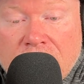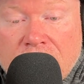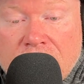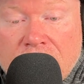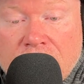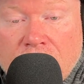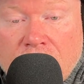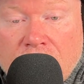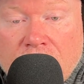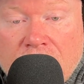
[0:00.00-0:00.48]

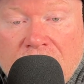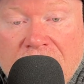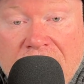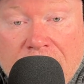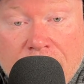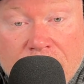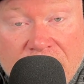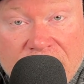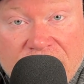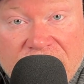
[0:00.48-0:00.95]
your
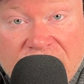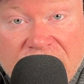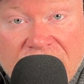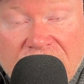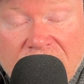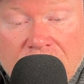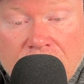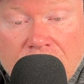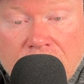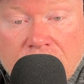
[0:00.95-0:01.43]

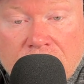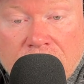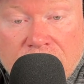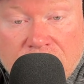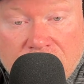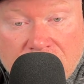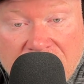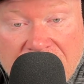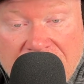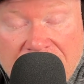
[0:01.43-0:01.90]
empathy,
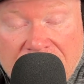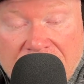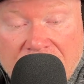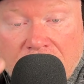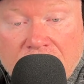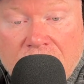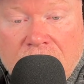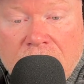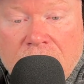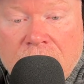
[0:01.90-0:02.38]
your
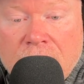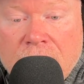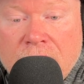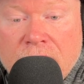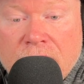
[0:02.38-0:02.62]
care,